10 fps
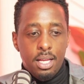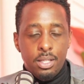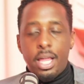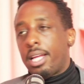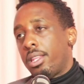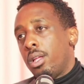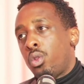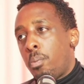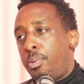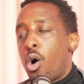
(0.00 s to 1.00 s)
Like
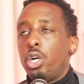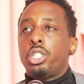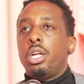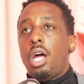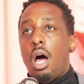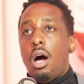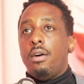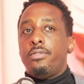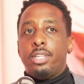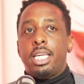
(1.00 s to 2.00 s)
the portion
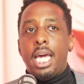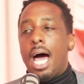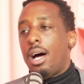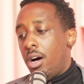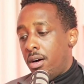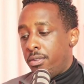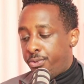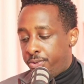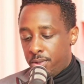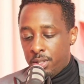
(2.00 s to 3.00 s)
of Gaza,
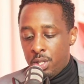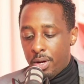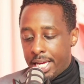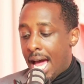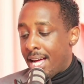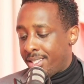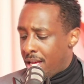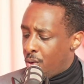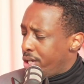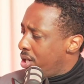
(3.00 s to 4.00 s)

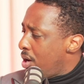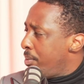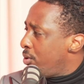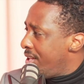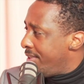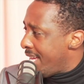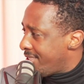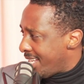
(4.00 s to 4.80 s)
what do you call people who live in Gaza?